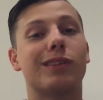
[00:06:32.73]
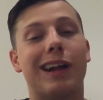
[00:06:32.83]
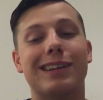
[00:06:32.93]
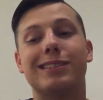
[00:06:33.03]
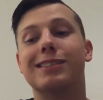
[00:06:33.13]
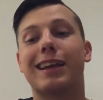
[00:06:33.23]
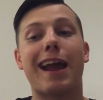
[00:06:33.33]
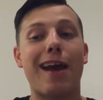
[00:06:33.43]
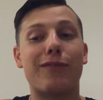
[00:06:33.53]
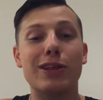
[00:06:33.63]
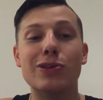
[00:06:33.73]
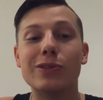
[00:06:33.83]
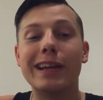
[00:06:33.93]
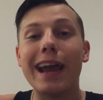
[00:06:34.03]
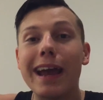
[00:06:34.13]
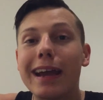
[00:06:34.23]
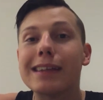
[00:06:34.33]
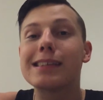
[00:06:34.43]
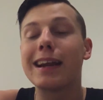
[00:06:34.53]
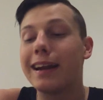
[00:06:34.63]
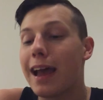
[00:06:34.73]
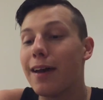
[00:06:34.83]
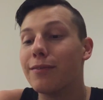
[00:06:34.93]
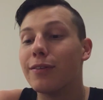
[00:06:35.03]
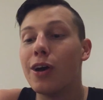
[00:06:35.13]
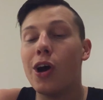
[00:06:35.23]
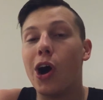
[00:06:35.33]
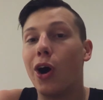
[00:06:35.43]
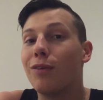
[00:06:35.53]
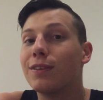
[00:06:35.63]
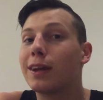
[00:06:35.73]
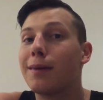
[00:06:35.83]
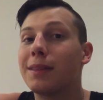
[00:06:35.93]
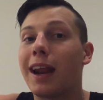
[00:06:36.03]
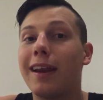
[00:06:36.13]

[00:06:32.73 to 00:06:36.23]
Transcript: classes like halfway through the day because then I'd have all of the time that